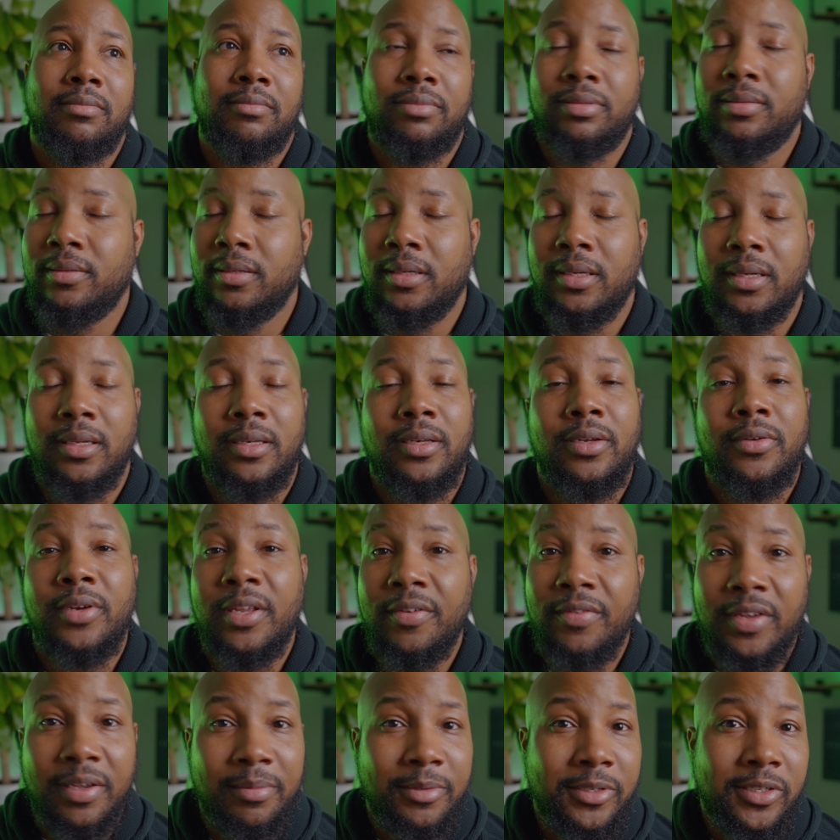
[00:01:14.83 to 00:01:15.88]
Don't
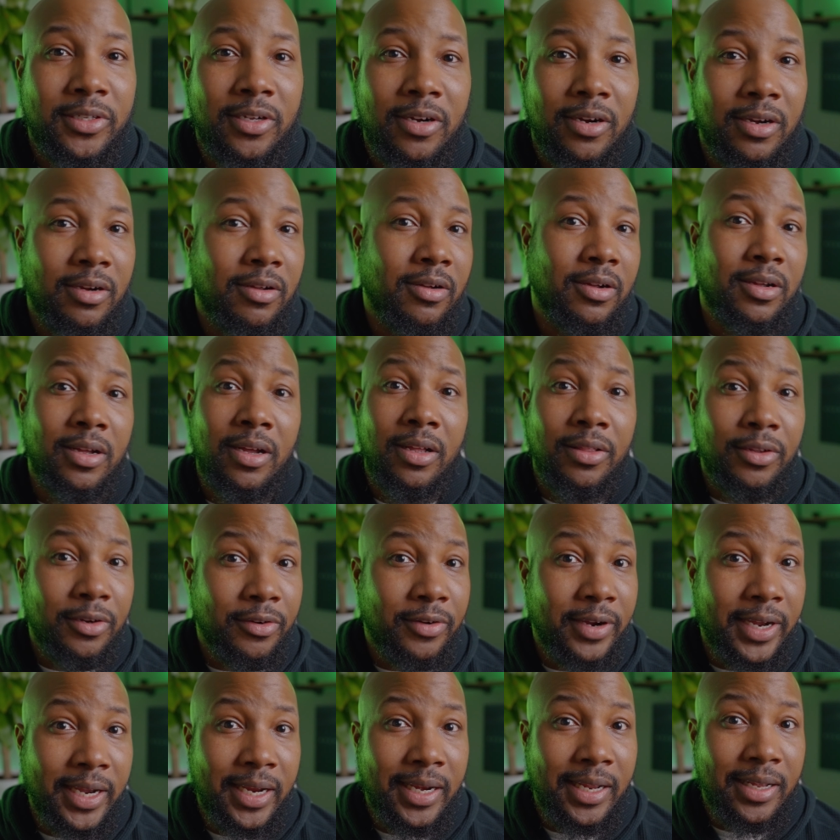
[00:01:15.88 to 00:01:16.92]
even get me started on color
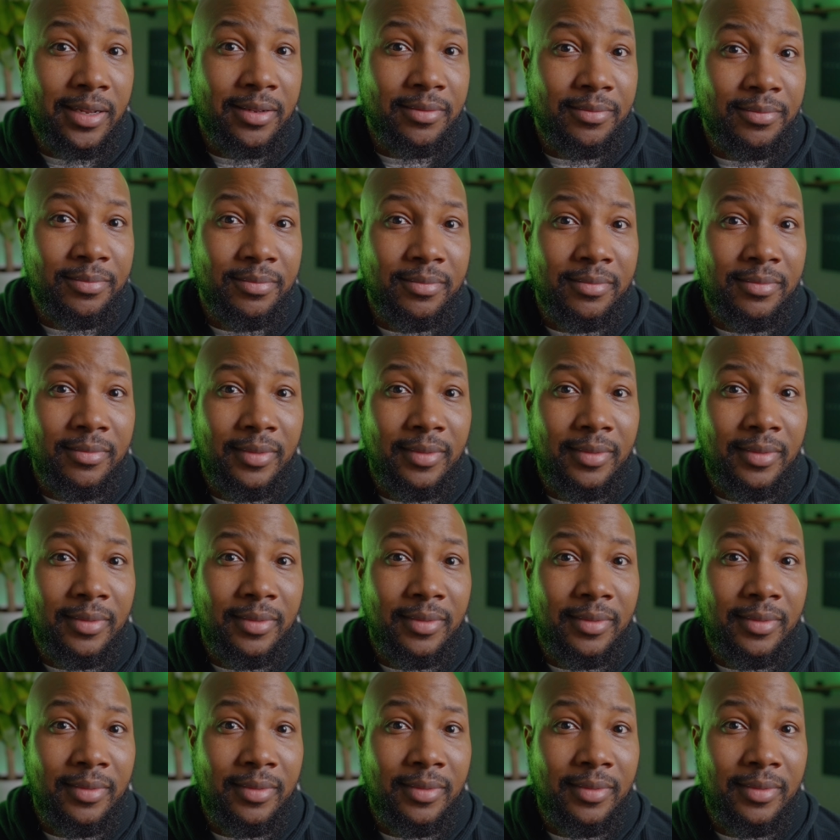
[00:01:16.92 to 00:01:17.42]
grading.